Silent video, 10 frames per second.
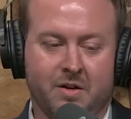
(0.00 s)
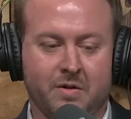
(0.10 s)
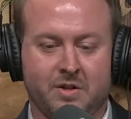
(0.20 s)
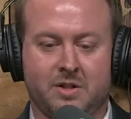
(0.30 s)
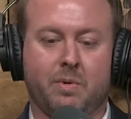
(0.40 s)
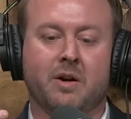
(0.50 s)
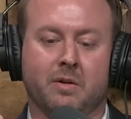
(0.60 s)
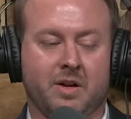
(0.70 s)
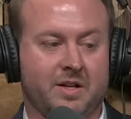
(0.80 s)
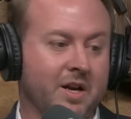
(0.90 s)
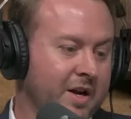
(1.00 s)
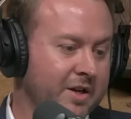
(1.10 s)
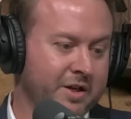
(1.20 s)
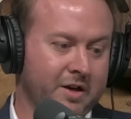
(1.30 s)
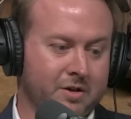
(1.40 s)
It's a spiral, like
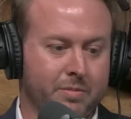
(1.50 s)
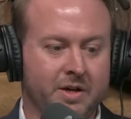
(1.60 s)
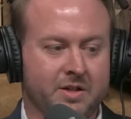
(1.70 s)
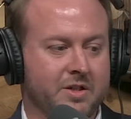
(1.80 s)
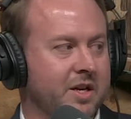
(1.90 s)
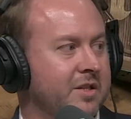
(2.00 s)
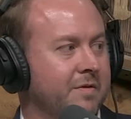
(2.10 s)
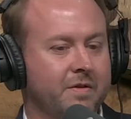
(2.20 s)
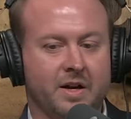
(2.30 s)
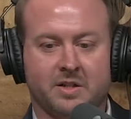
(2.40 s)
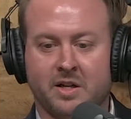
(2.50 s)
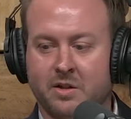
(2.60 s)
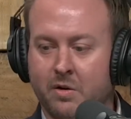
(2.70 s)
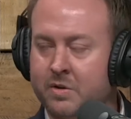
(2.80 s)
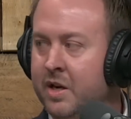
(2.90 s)
change the buses, change the flight, change
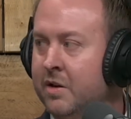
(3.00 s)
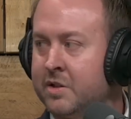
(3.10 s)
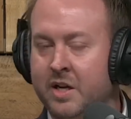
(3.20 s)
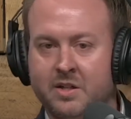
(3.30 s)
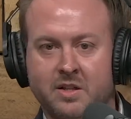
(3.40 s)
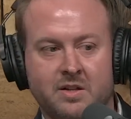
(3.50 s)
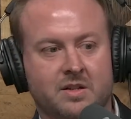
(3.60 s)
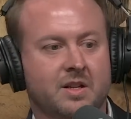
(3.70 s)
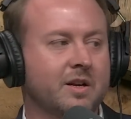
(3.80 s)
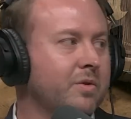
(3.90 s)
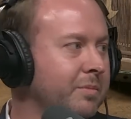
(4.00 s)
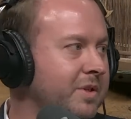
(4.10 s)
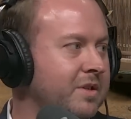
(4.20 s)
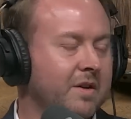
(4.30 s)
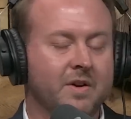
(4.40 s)
the hotel, change the
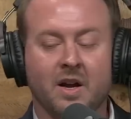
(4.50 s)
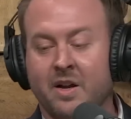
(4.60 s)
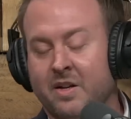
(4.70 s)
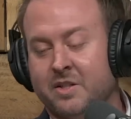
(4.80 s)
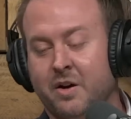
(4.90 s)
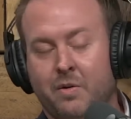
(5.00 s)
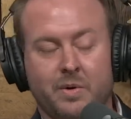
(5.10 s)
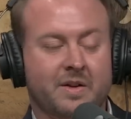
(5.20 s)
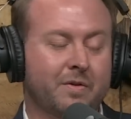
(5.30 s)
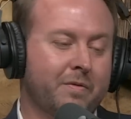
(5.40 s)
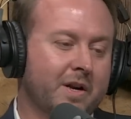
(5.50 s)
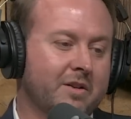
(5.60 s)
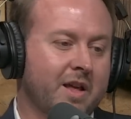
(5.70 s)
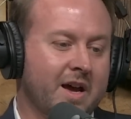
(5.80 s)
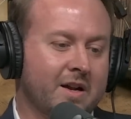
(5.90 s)
equipment stuff. So we
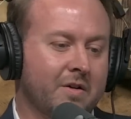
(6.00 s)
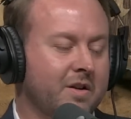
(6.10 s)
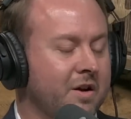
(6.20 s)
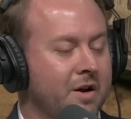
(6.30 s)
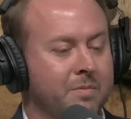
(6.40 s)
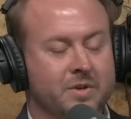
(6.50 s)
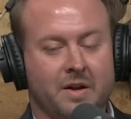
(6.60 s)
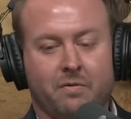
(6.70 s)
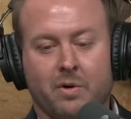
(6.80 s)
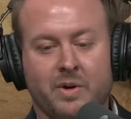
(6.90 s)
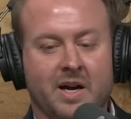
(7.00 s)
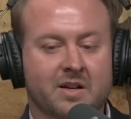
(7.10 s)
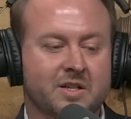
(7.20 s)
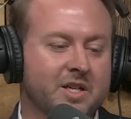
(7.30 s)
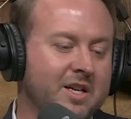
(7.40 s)
figured that out. Day 4, we got
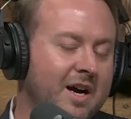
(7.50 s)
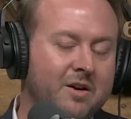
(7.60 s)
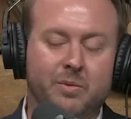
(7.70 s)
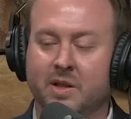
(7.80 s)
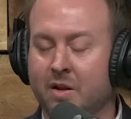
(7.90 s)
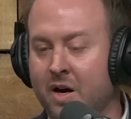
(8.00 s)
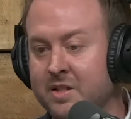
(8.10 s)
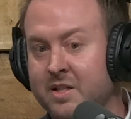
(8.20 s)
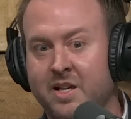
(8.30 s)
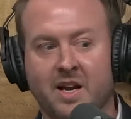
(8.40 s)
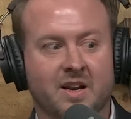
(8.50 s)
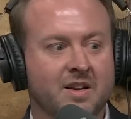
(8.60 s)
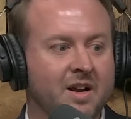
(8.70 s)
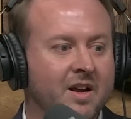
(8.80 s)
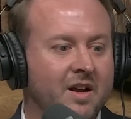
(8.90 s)
into Chicago. We lost again.